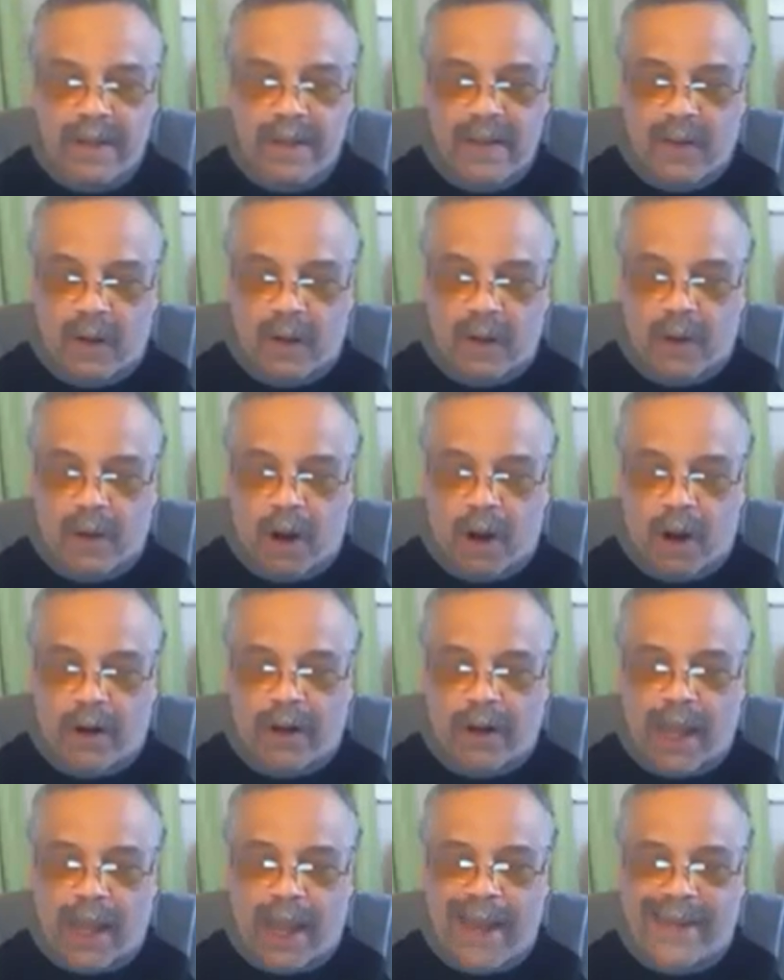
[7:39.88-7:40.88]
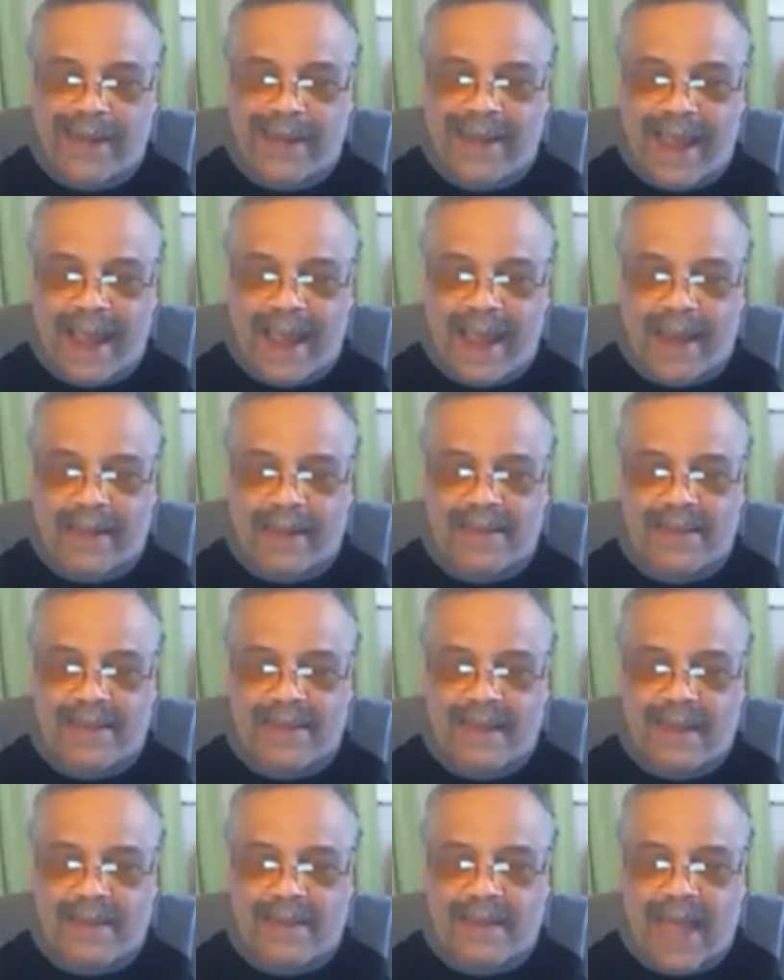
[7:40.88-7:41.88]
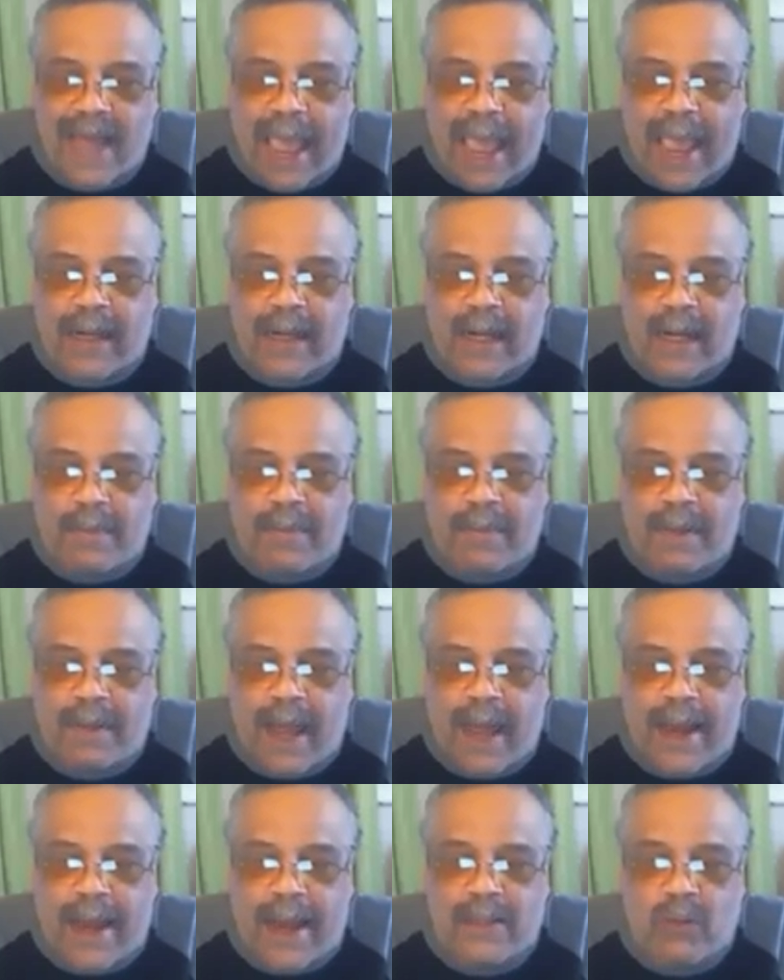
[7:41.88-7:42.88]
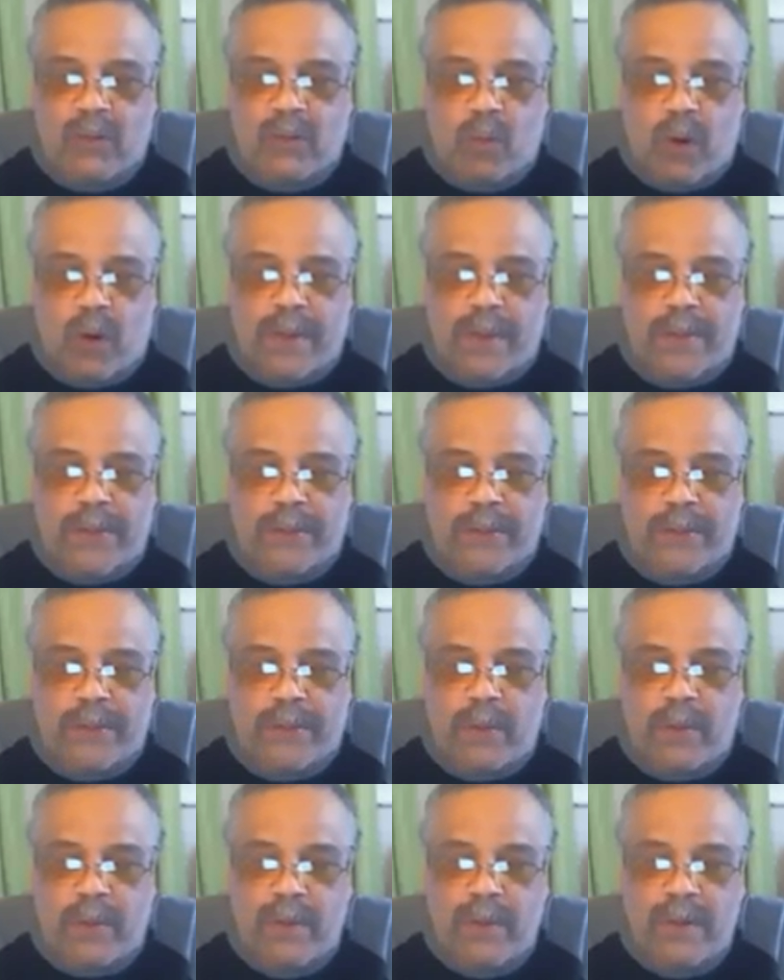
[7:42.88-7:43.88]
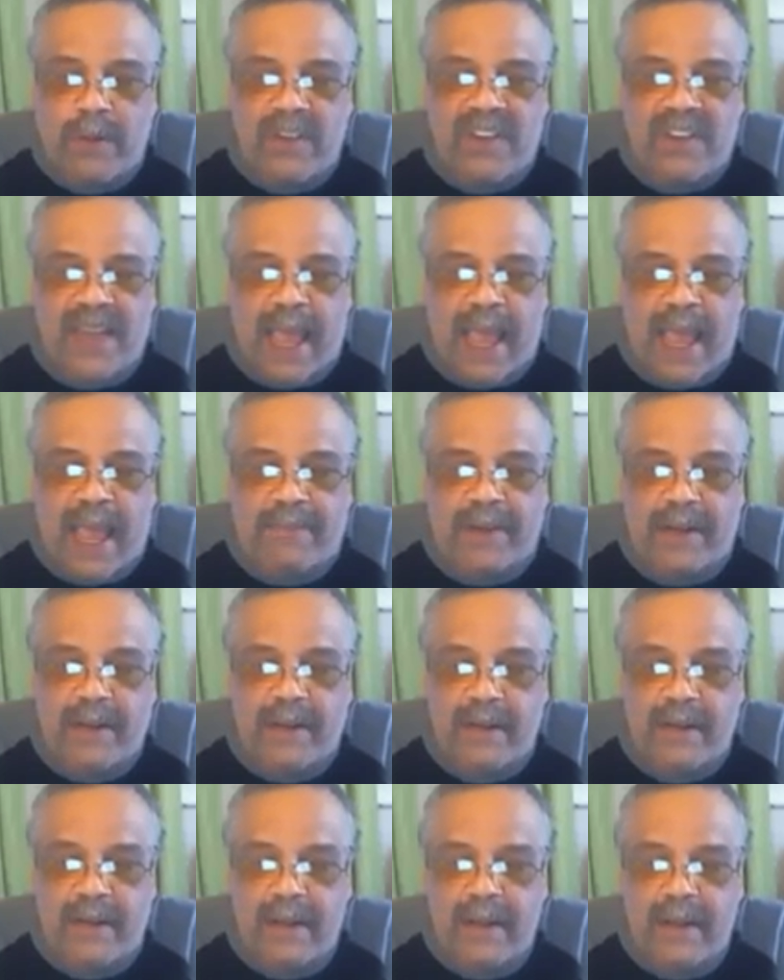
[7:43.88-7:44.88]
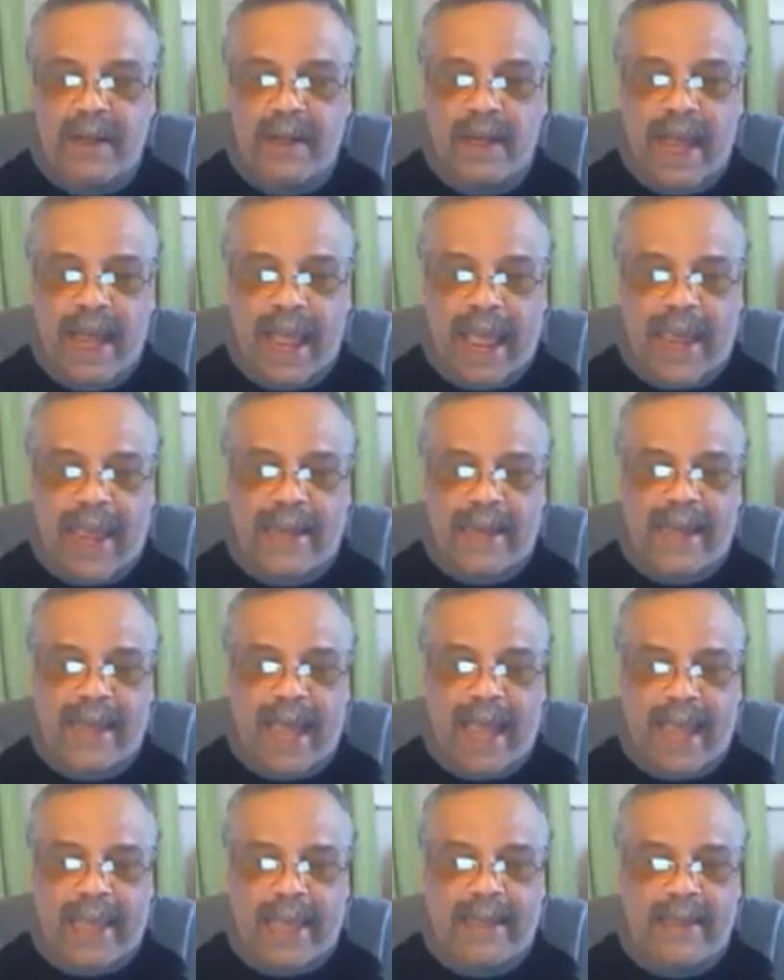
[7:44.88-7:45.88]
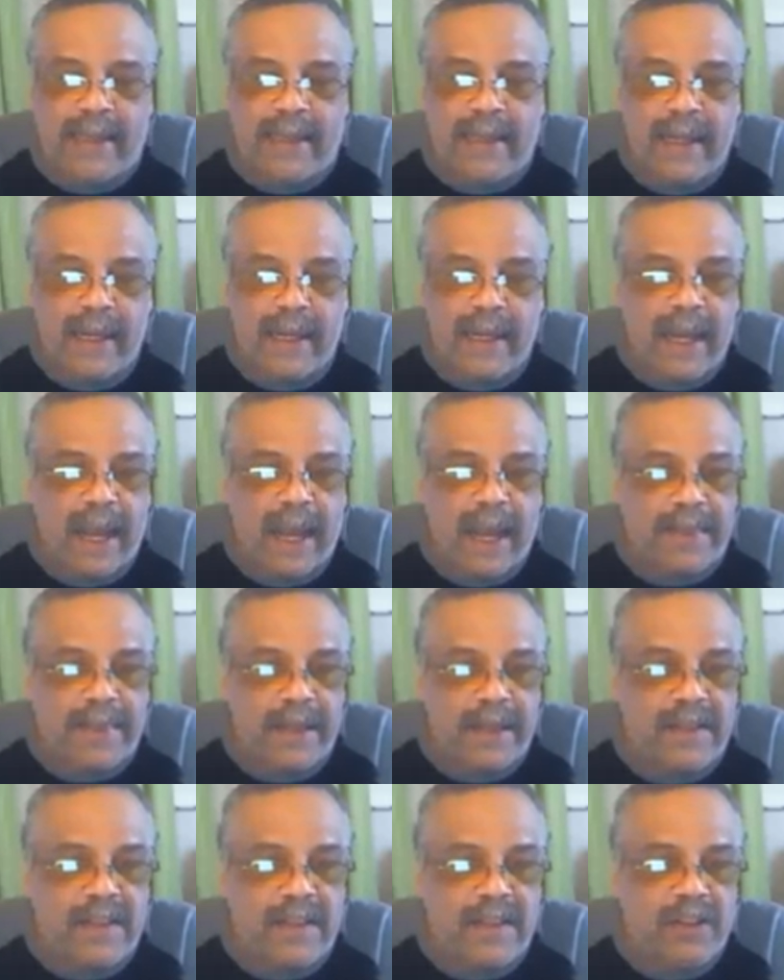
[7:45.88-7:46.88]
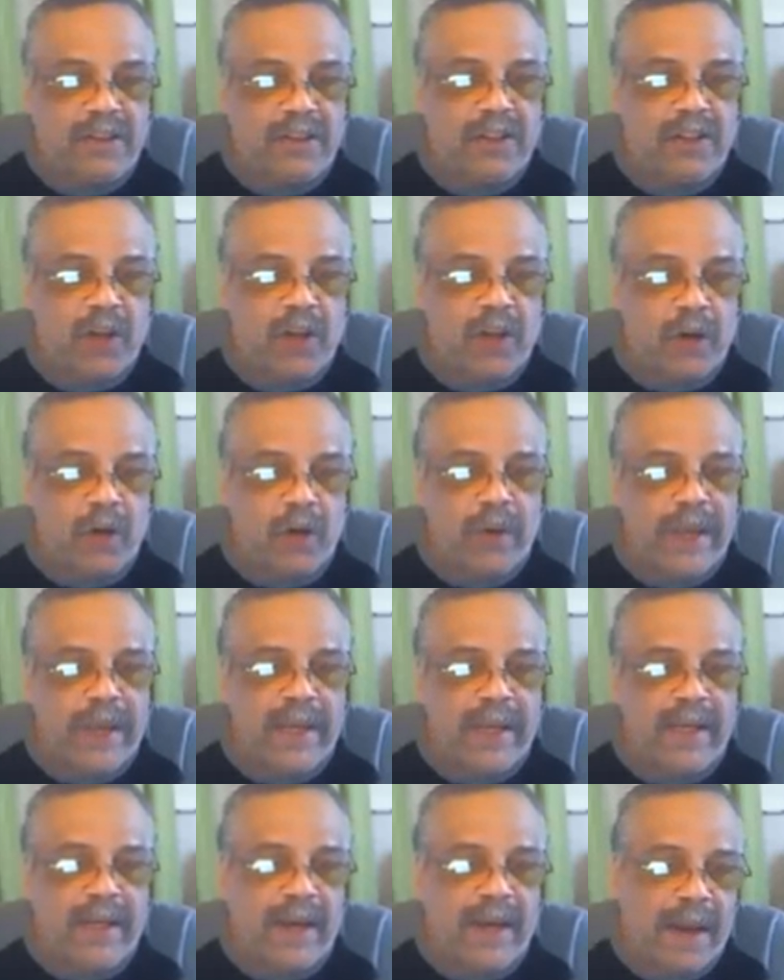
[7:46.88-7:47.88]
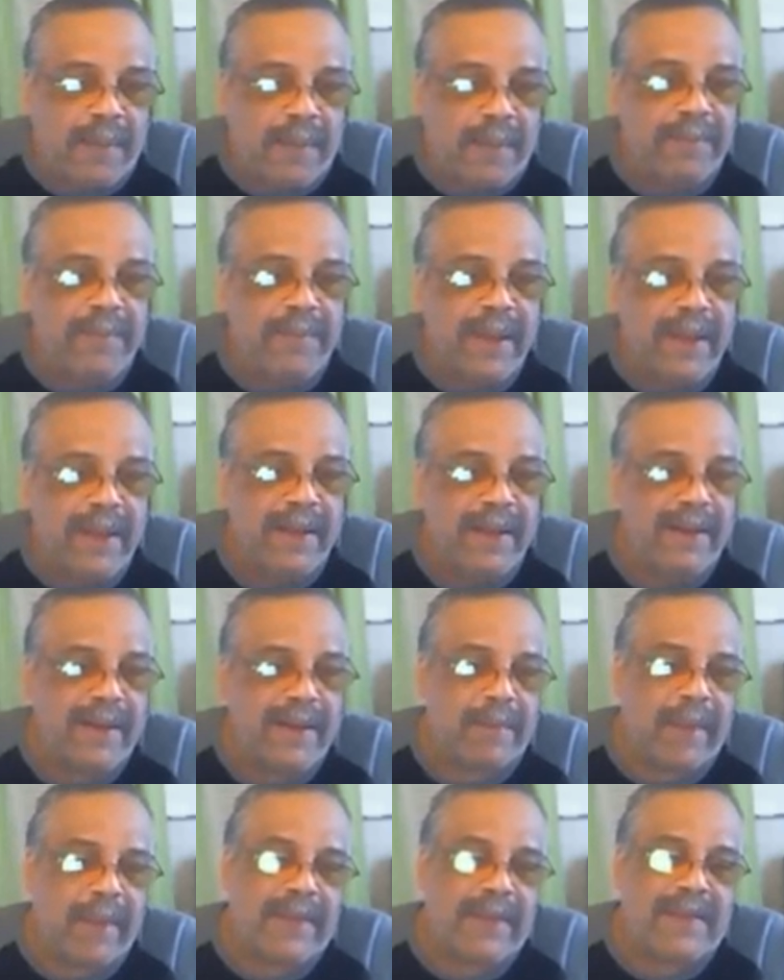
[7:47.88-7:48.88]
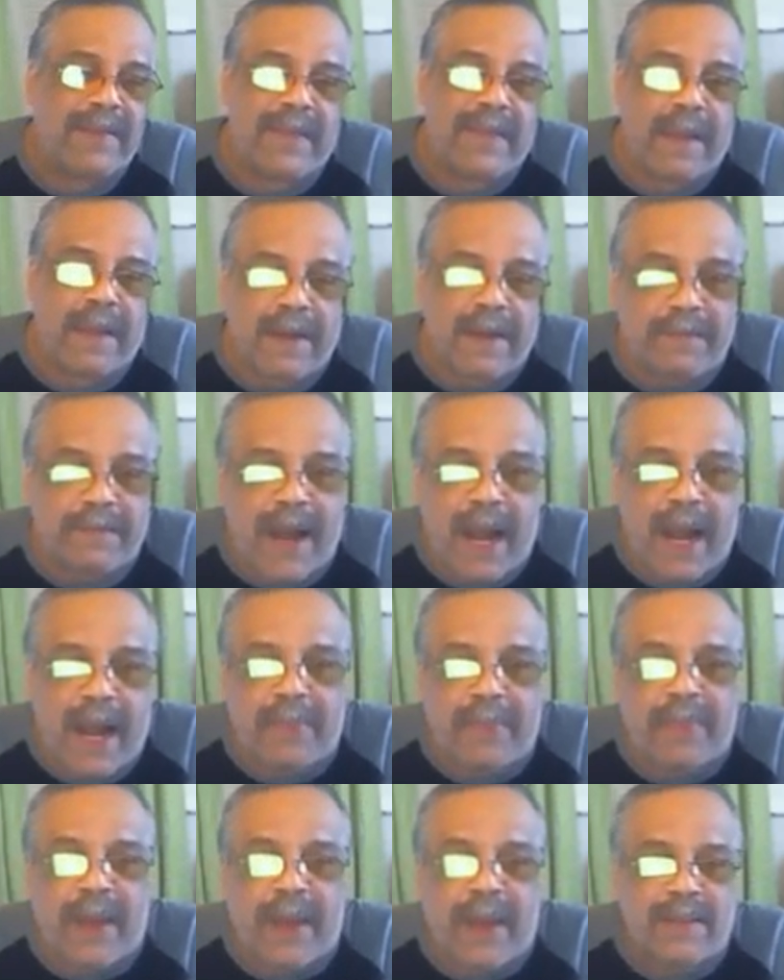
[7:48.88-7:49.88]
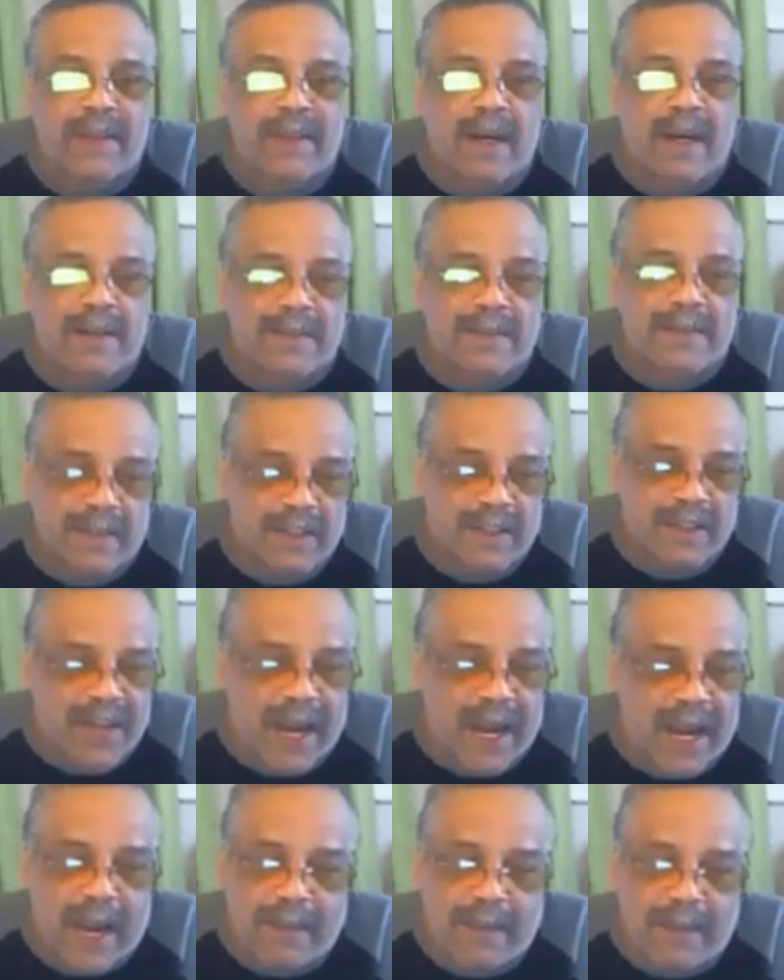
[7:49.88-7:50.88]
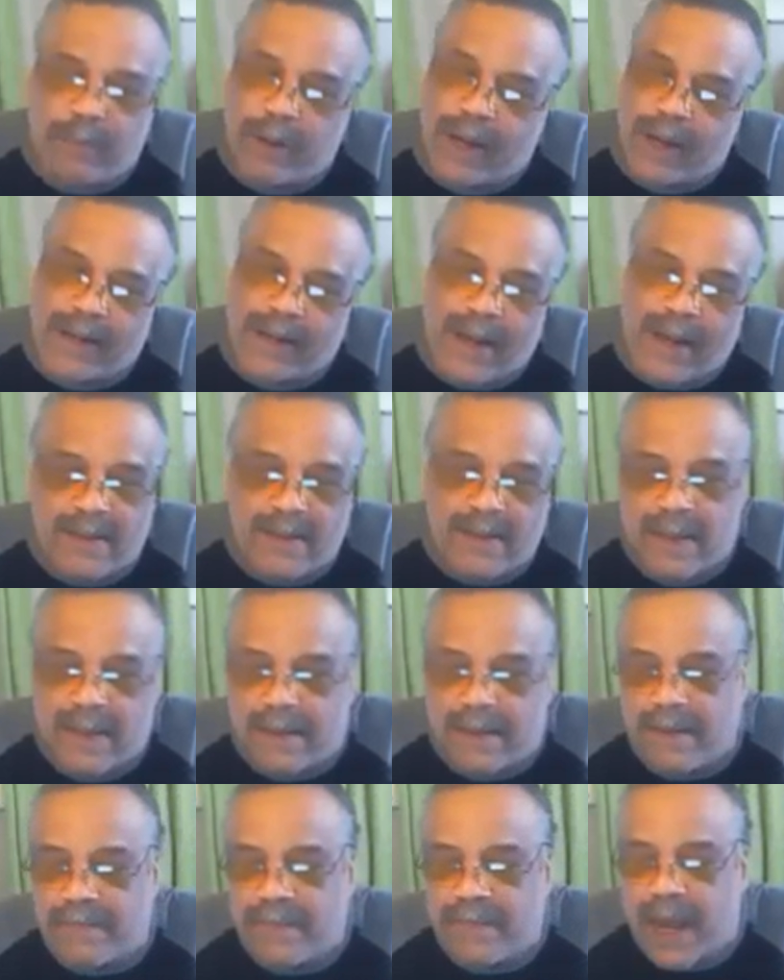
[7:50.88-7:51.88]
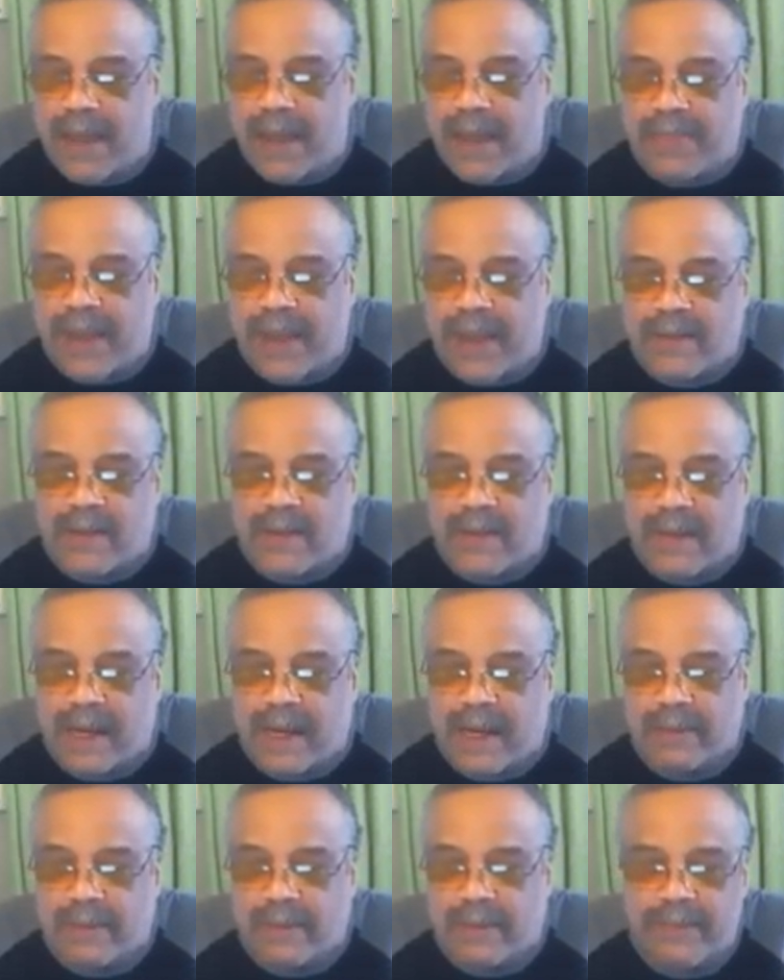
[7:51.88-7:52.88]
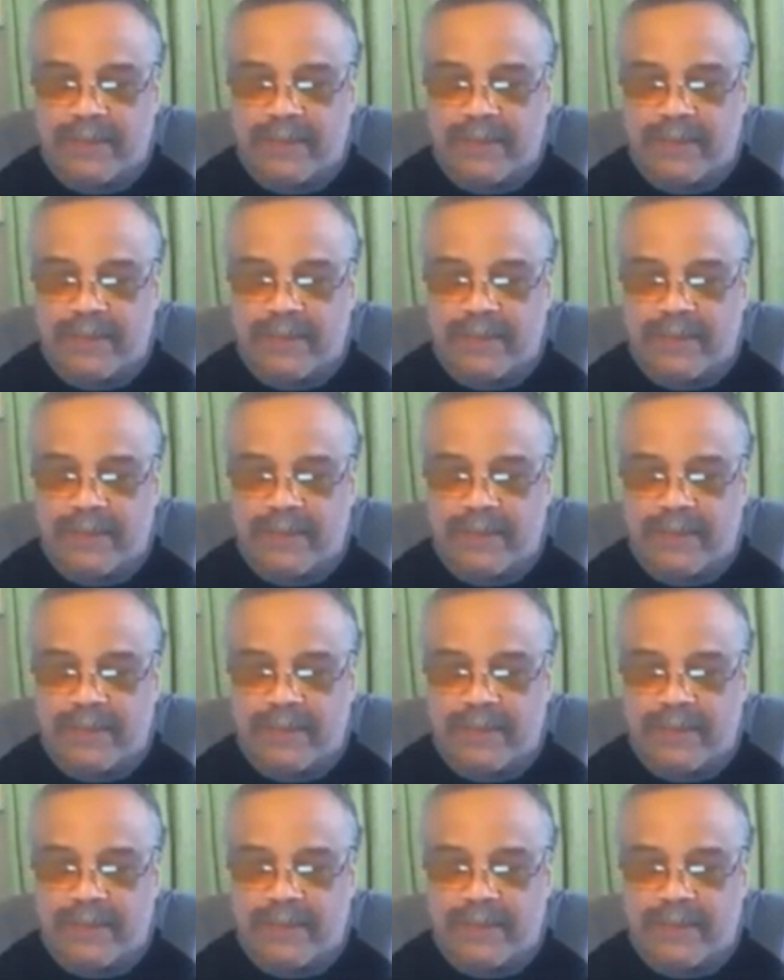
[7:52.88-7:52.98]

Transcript: So on line 9, it says add up lines 1 through 7 and 8, and this is your total income. They made $75,000 on the job, bring down $75,000 there.